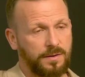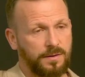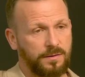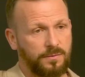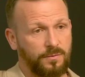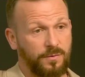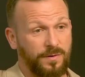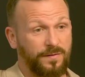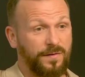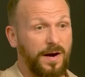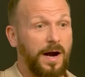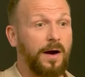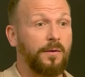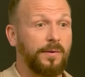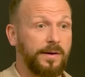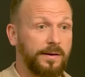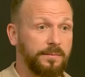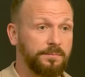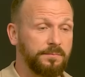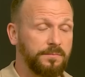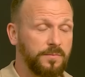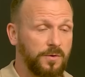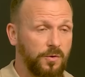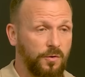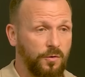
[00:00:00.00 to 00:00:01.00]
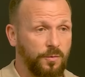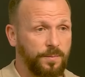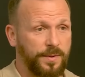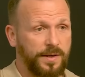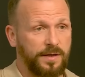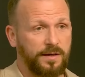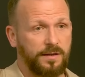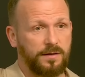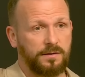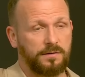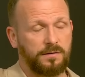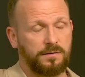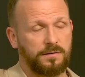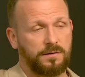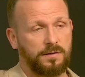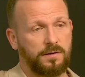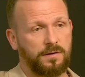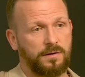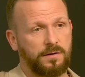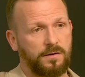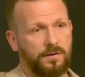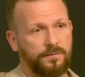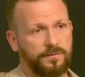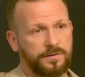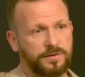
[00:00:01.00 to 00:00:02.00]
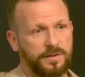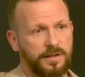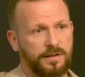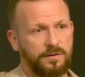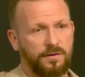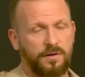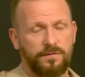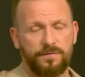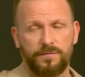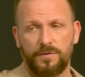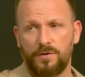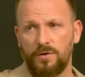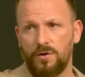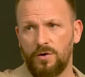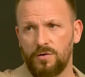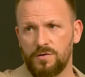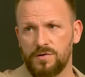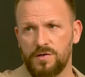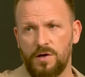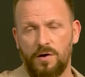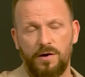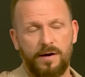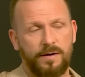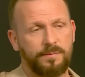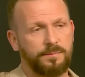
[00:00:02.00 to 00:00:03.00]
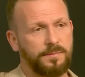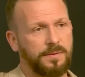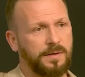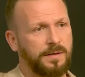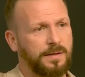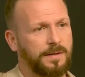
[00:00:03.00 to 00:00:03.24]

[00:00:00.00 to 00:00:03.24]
without him, albeit obviously not for a long time.